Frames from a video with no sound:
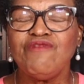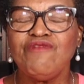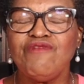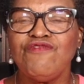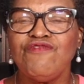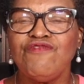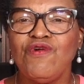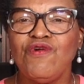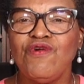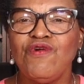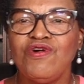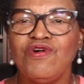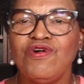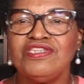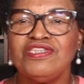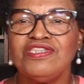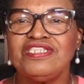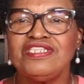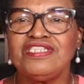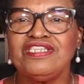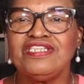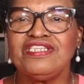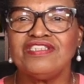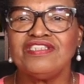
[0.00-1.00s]

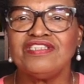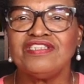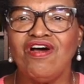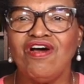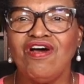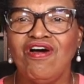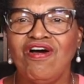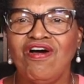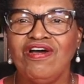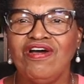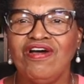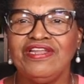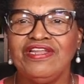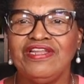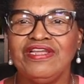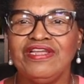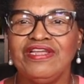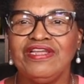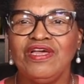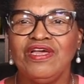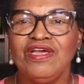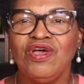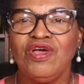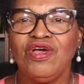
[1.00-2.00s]
focuses on
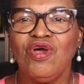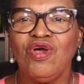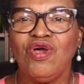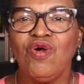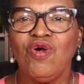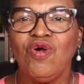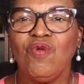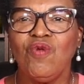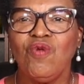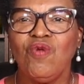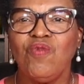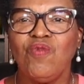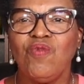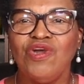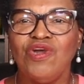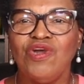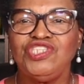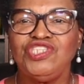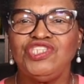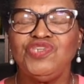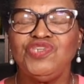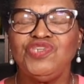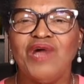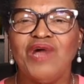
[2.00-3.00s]

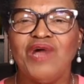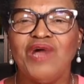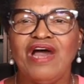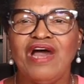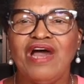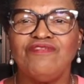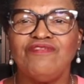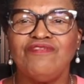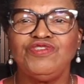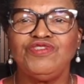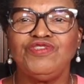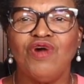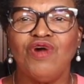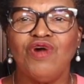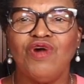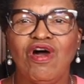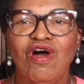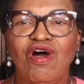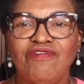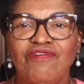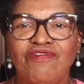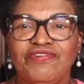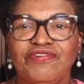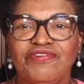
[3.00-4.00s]
what you have to
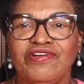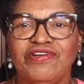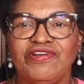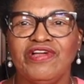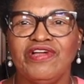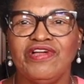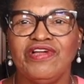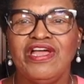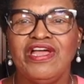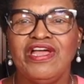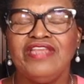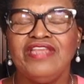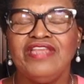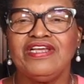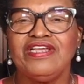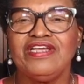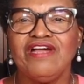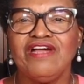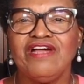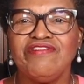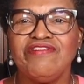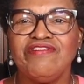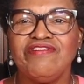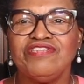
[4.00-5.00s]
offer. The
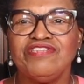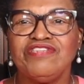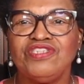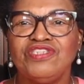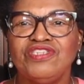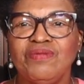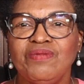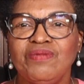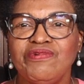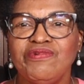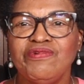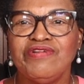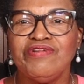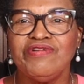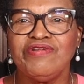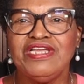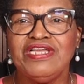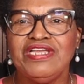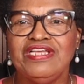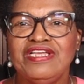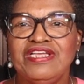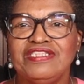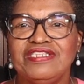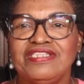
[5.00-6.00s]
career summary
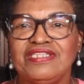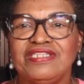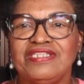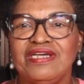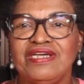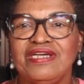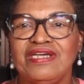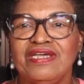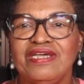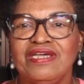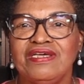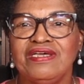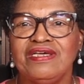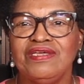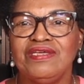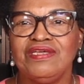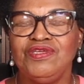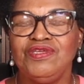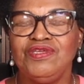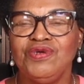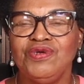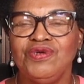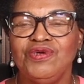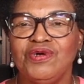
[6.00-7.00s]
is like
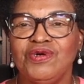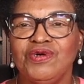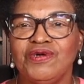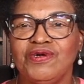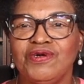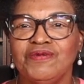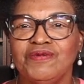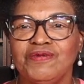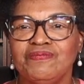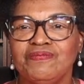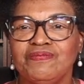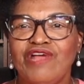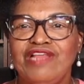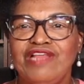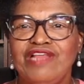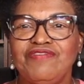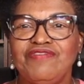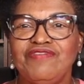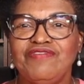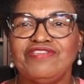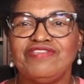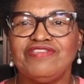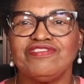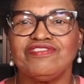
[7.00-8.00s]
your
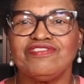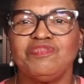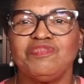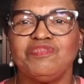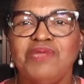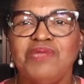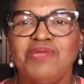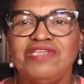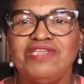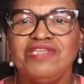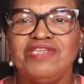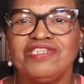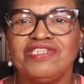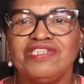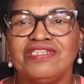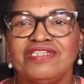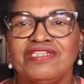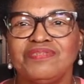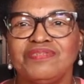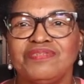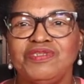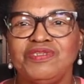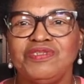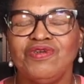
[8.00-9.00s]
elevator speech, as
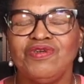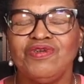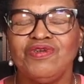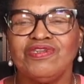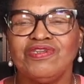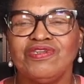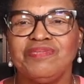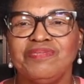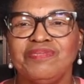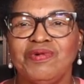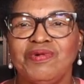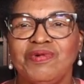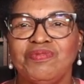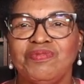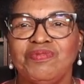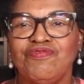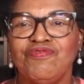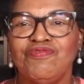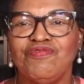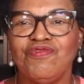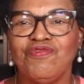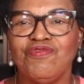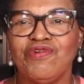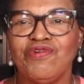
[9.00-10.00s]
we talked about
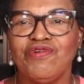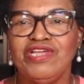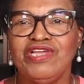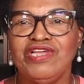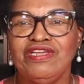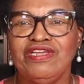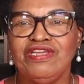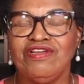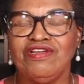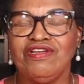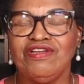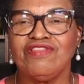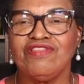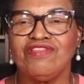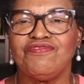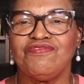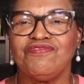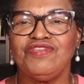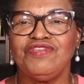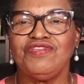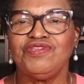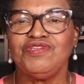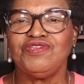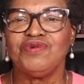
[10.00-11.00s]
before in another
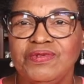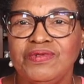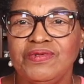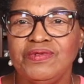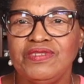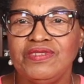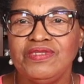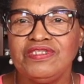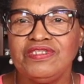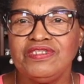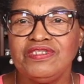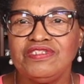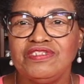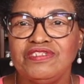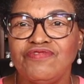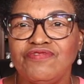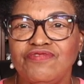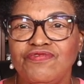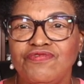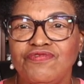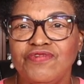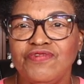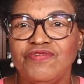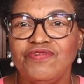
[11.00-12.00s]
video. This is the
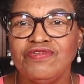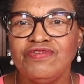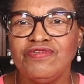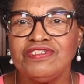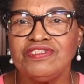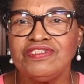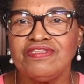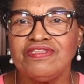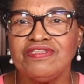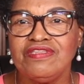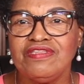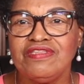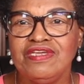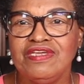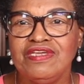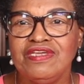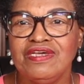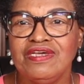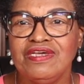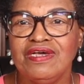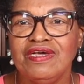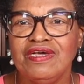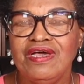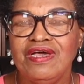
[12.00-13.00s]
first
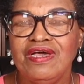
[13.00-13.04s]
thing